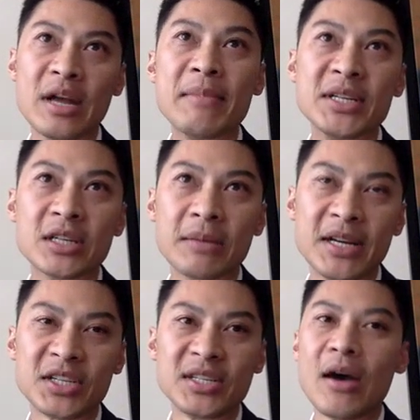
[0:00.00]
imaging a
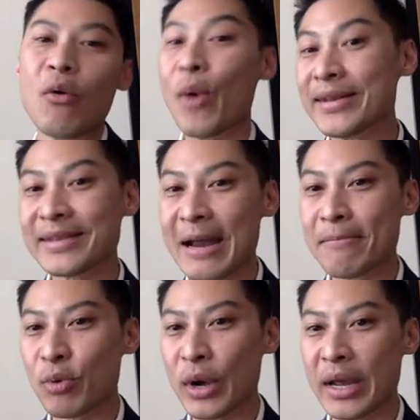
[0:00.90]
patient at one
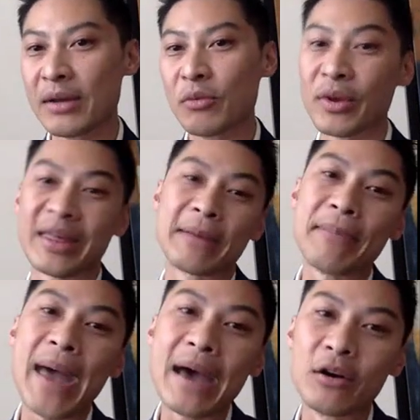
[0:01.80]
time point with like
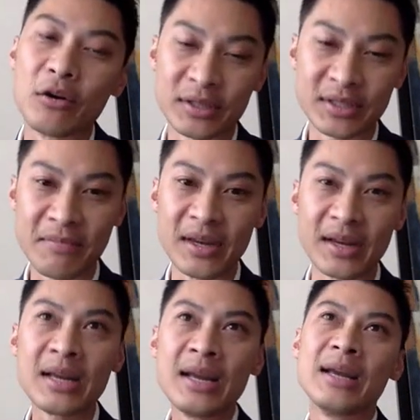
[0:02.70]
PET or
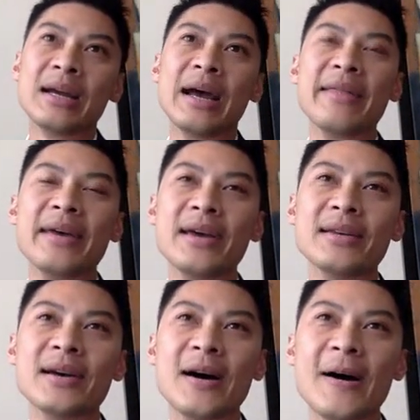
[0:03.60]
something, and